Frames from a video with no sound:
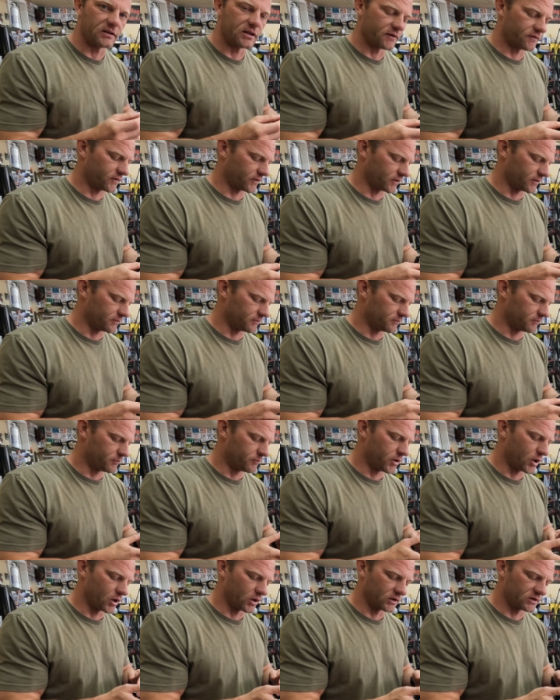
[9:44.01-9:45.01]

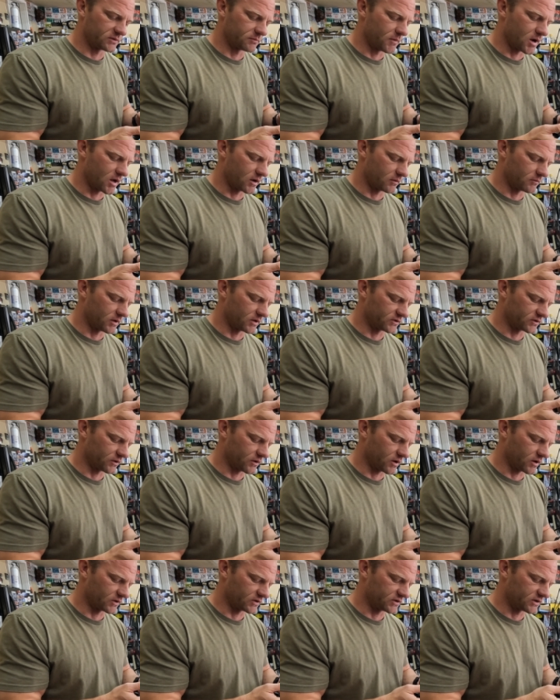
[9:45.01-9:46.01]
different parts, modern muscle
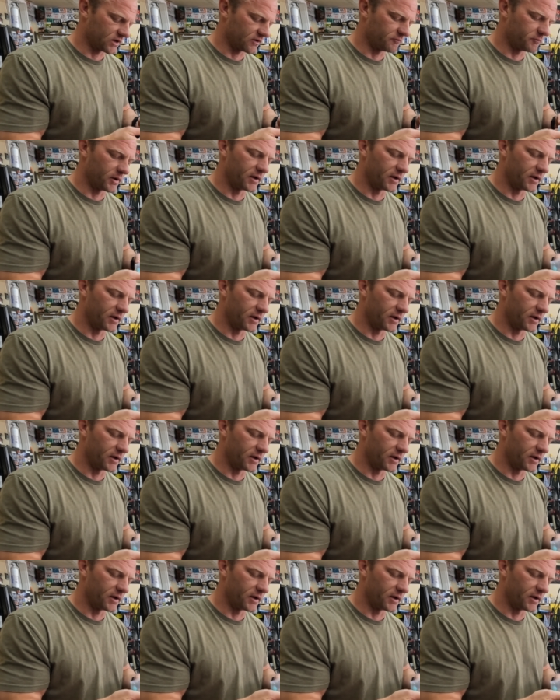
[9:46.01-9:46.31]
car stuff,